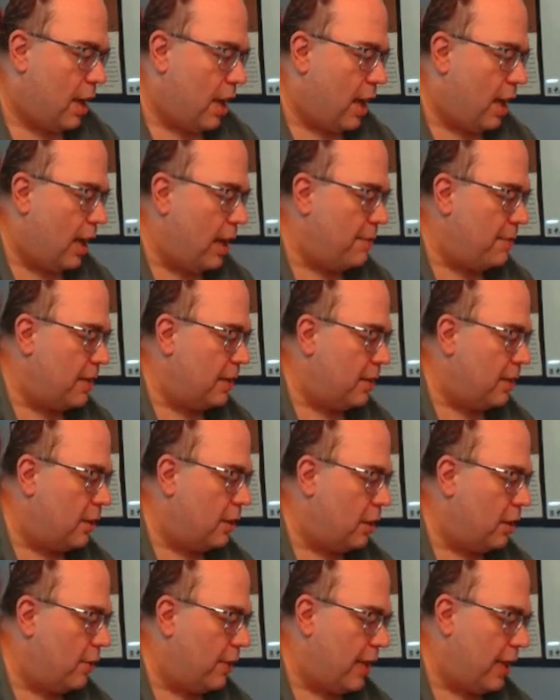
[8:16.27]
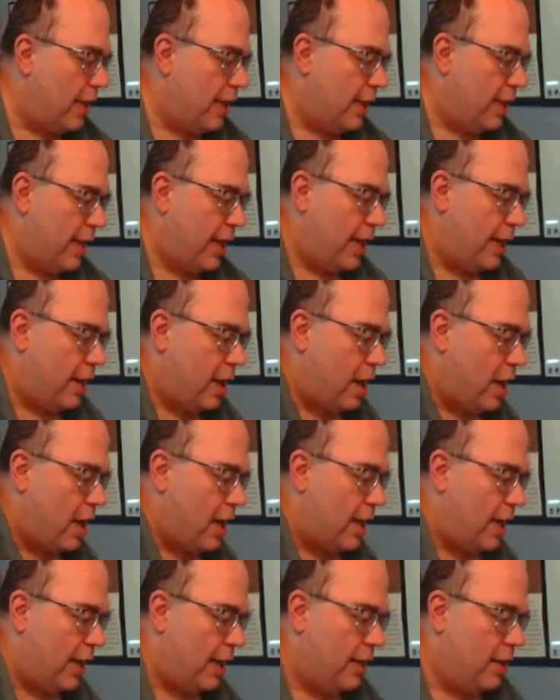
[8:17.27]
I'm then going to go ahead and
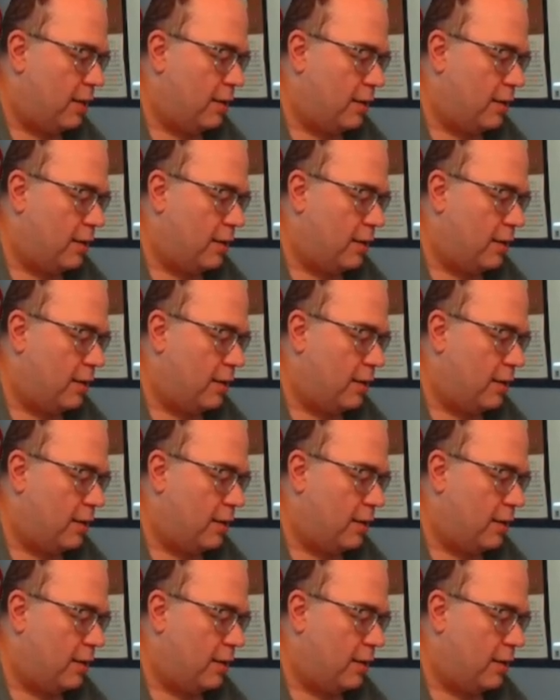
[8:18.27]
hide